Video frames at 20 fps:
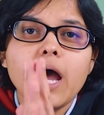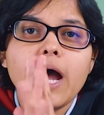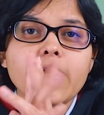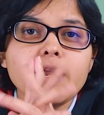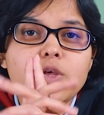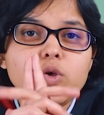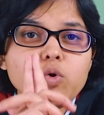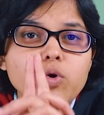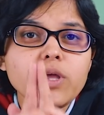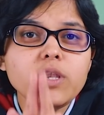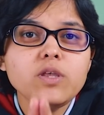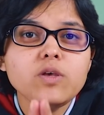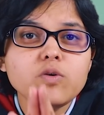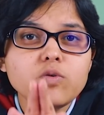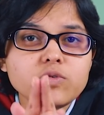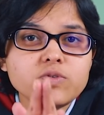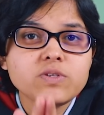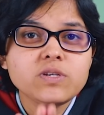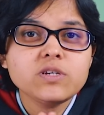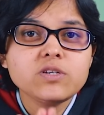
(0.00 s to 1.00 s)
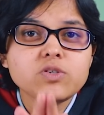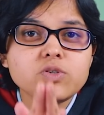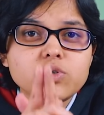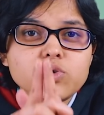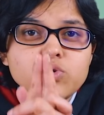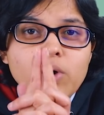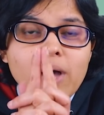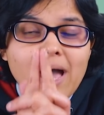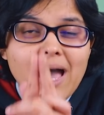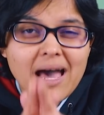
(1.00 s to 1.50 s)
and you can use this
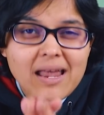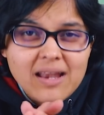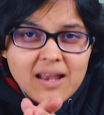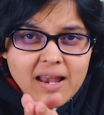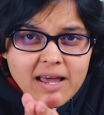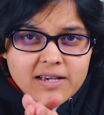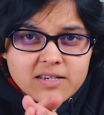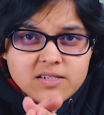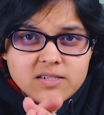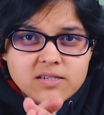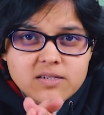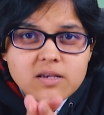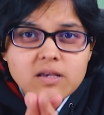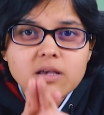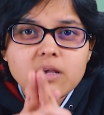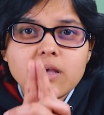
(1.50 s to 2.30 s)
to analyze